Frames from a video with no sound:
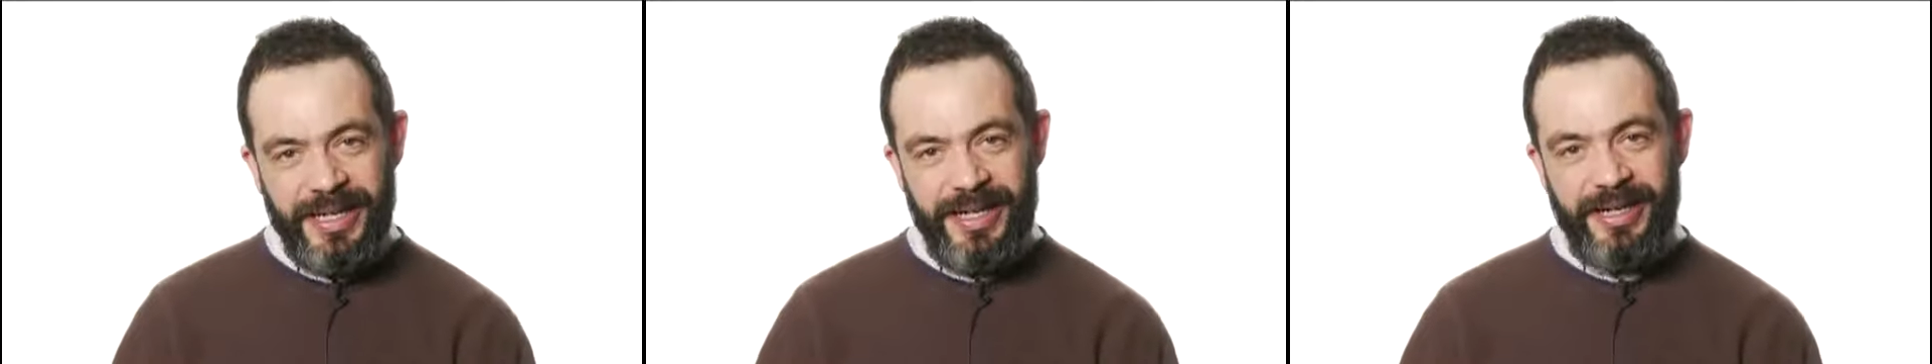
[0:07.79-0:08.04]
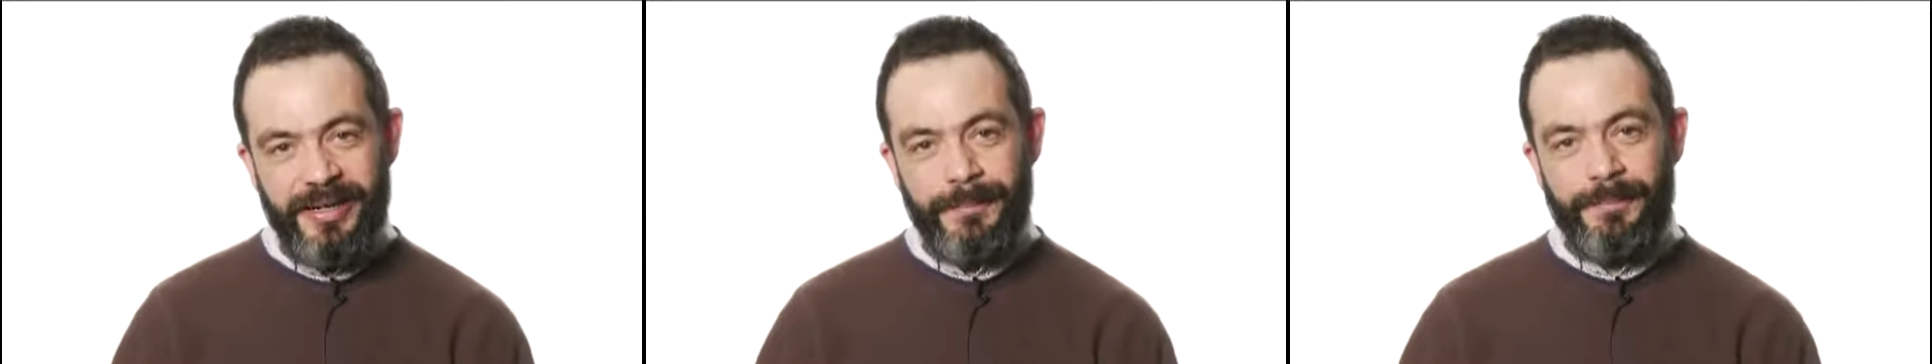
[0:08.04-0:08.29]

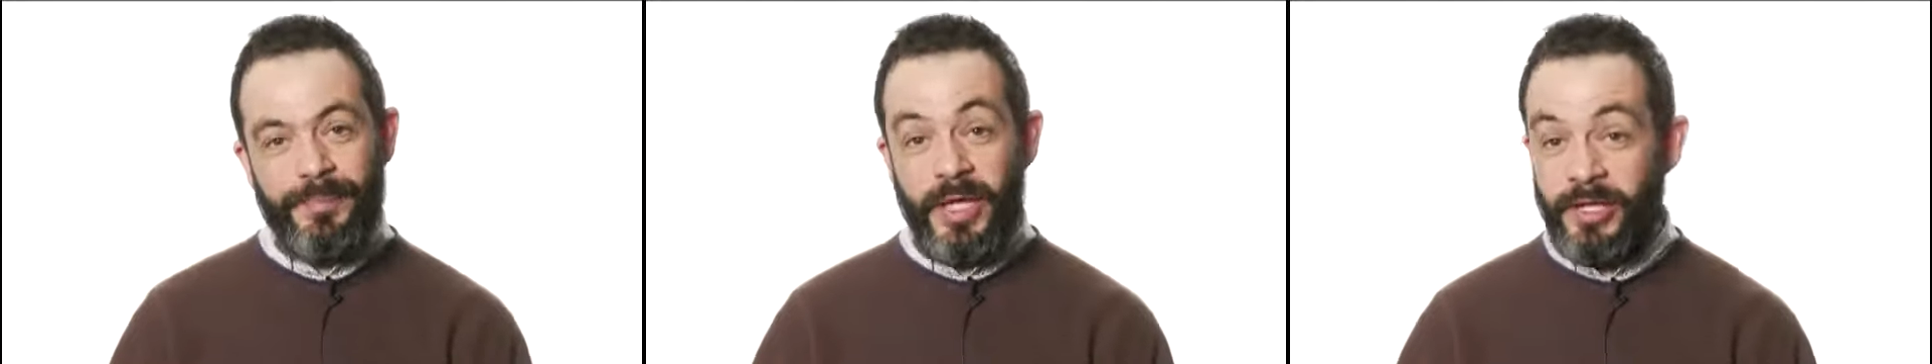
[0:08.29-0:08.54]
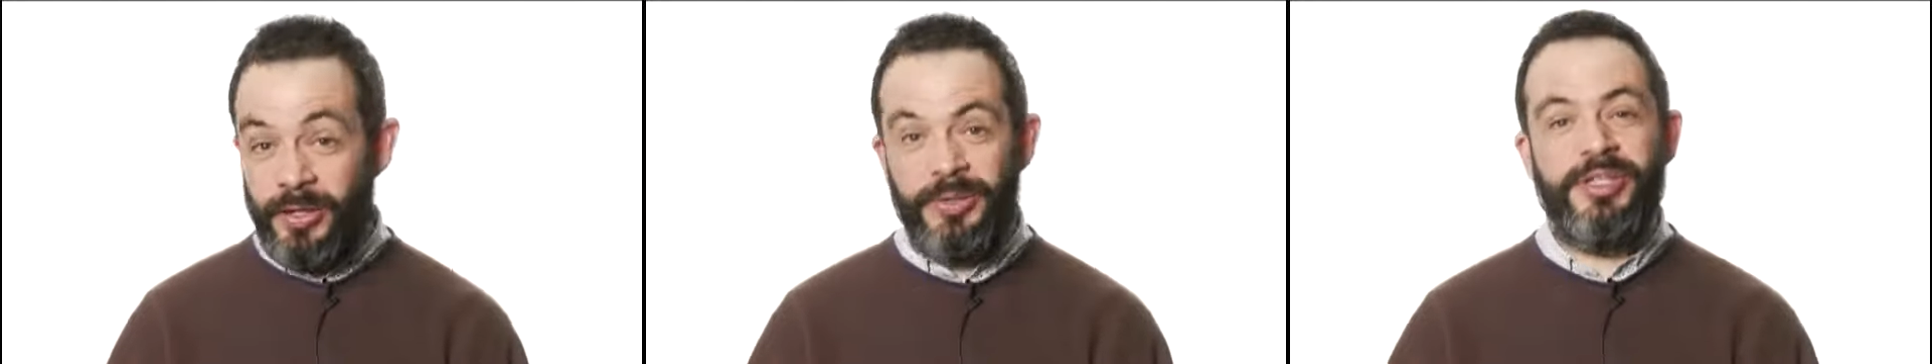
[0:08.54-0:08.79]

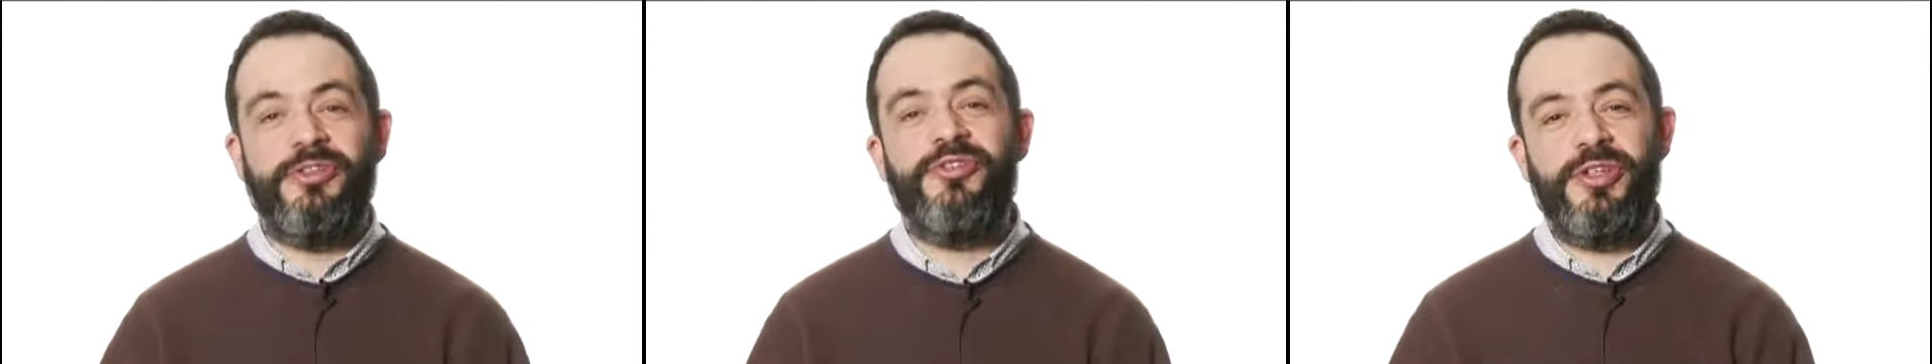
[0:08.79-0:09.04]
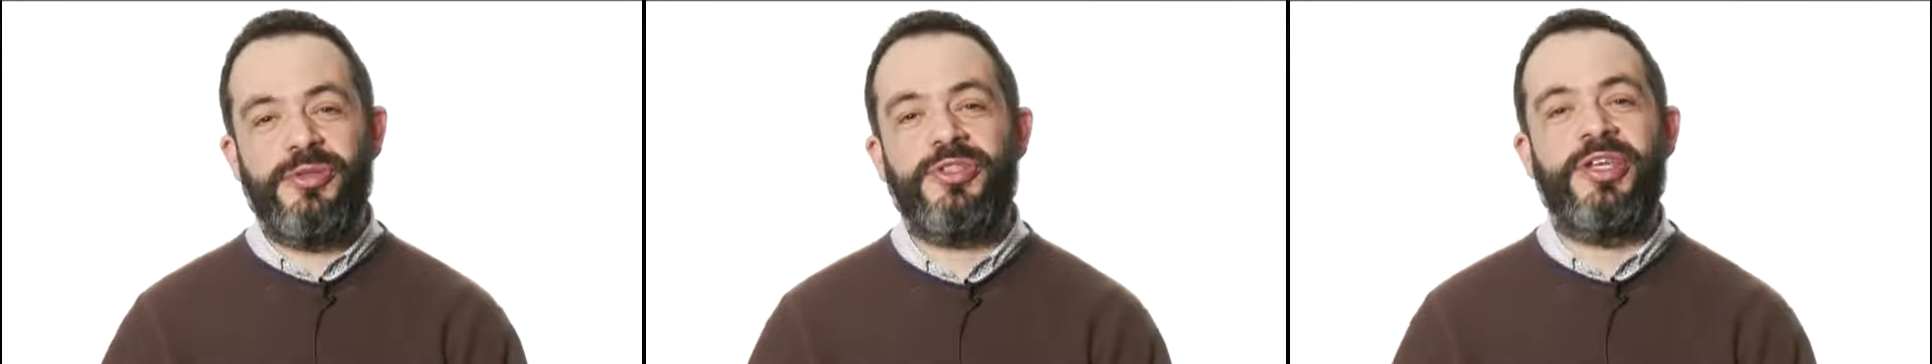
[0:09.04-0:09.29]
I could, if
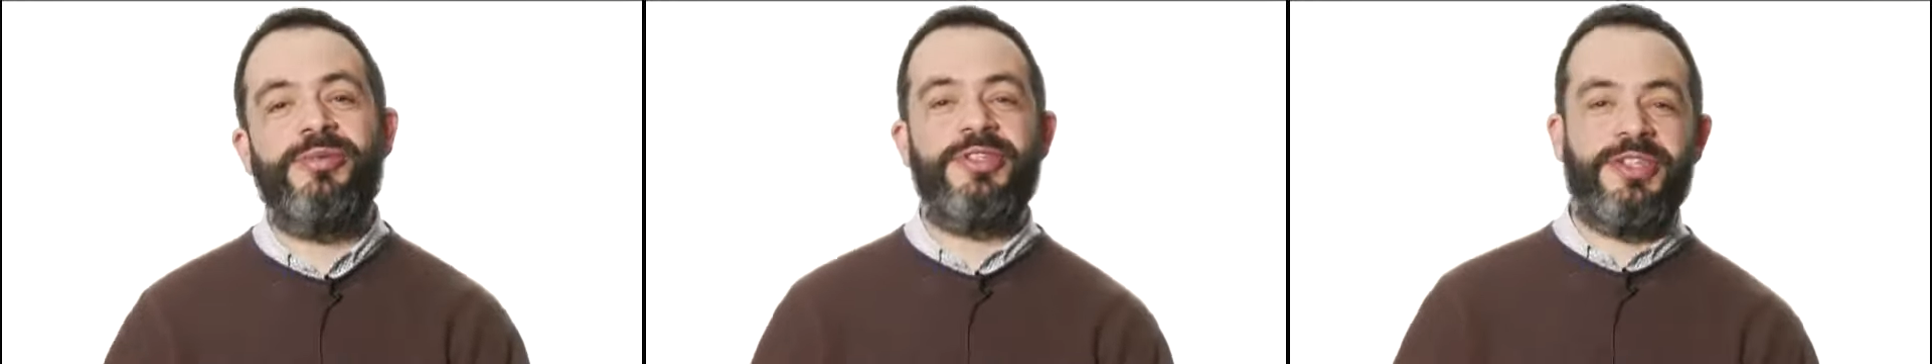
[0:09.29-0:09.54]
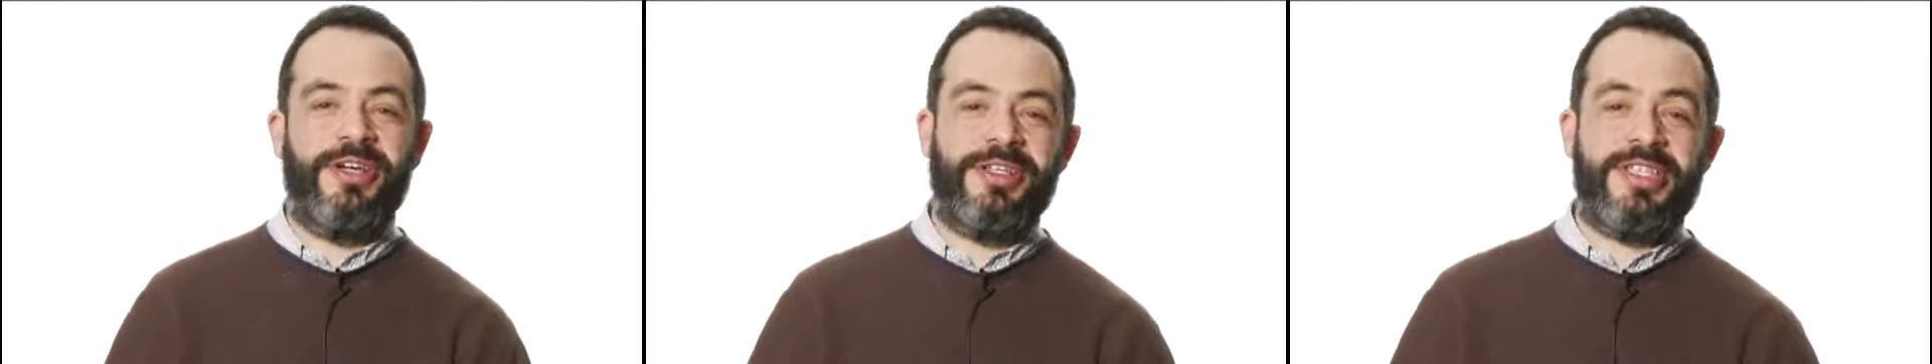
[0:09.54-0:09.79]
you so
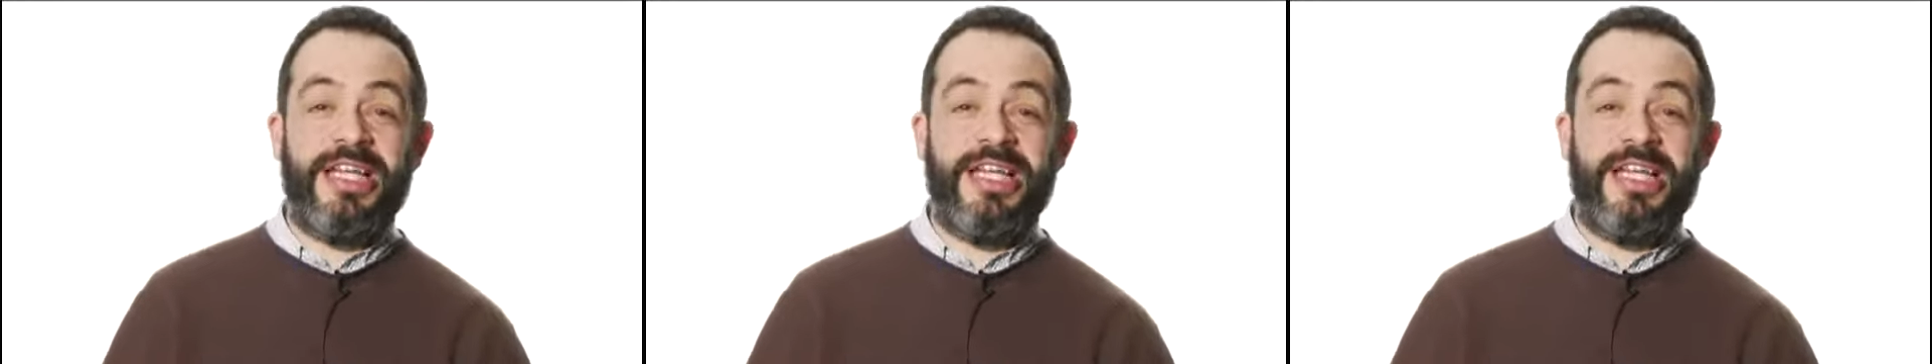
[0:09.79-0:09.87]
desired,